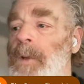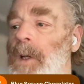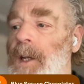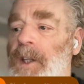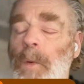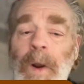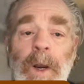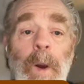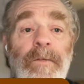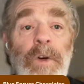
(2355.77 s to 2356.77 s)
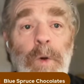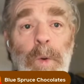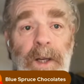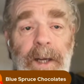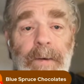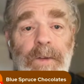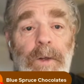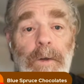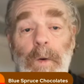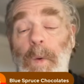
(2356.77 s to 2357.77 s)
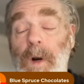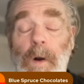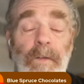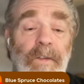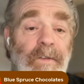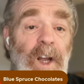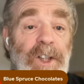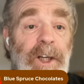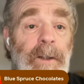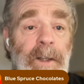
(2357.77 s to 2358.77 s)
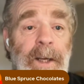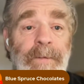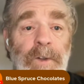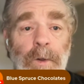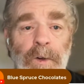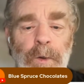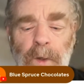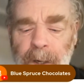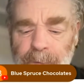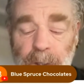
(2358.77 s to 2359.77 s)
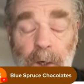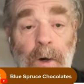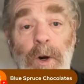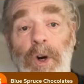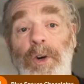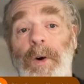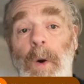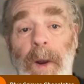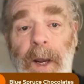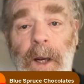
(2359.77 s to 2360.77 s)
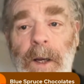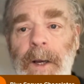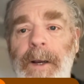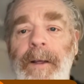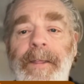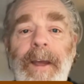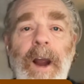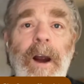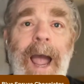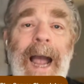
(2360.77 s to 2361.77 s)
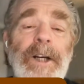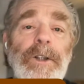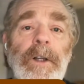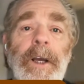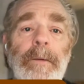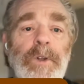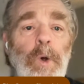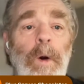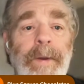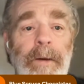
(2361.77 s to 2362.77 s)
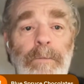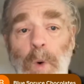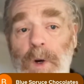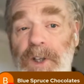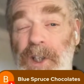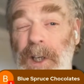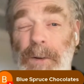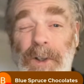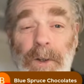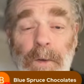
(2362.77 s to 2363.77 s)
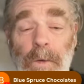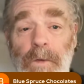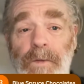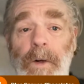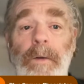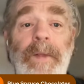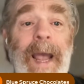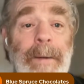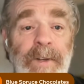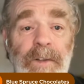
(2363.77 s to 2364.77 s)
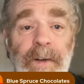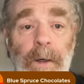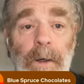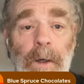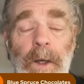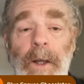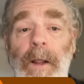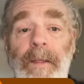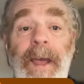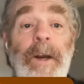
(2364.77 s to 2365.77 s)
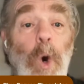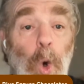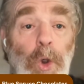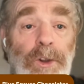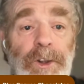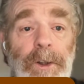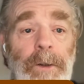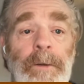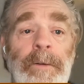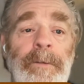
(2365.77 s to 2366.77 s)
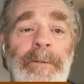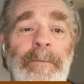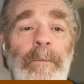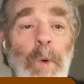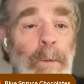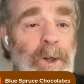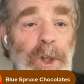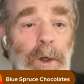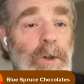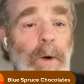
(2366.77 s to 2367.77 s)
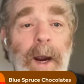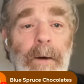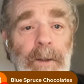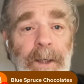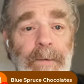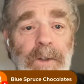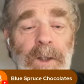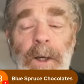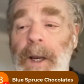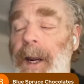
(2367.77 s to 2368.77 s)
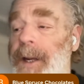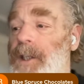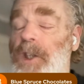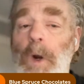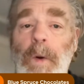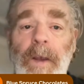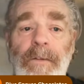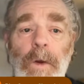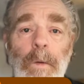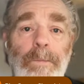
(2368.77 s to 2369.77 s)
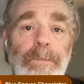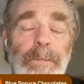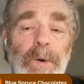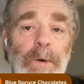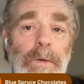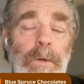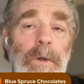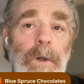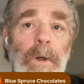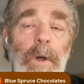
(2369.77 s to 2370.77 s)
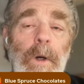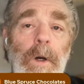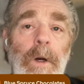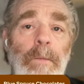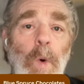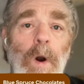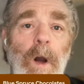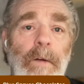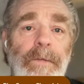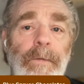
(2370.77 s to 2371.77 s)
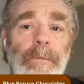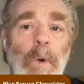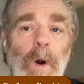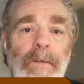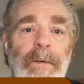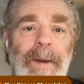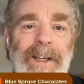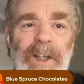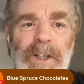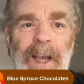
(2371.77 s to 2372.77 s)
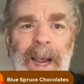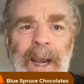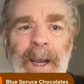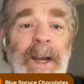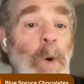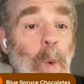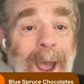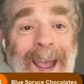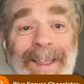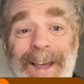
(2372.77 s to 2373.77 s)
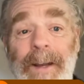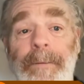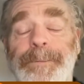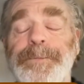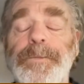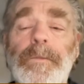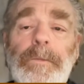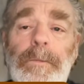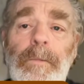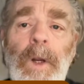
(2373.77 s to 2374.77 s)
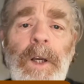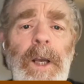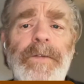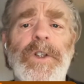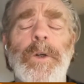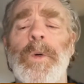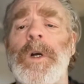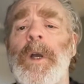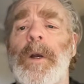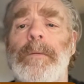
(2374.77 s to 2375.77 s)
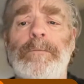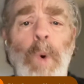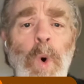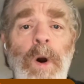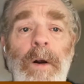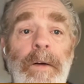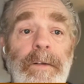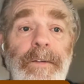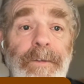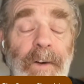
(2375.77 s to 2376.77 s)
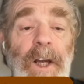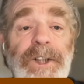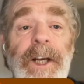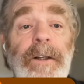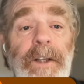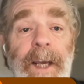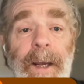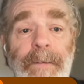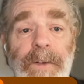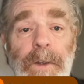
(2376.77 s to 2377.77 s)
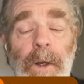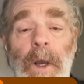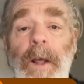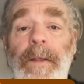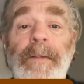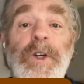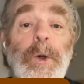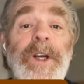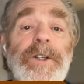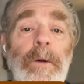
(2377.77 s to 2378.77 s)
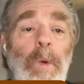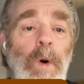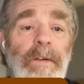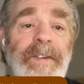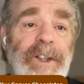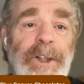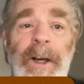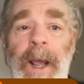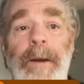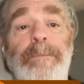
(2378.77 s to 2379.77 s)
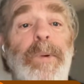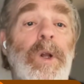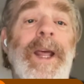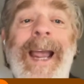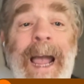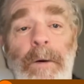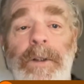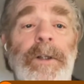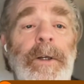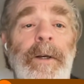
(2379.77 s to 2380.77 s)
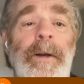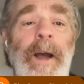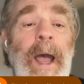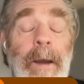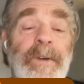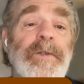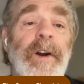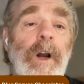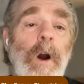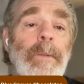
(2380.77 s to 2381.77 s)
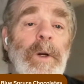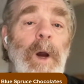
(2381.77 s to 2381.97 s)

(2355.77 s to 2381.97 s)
is that when you have new leaves, so what are called flushing leaves, so they're new leaves that are growing, they're actually absorbing more CO2 from the atmosphere than older, more mature, drier leaves. And so if you prune on a more often basis in a way that gives you more flushing leaves, then the trees are more efficient at pulling out atmospheric carbon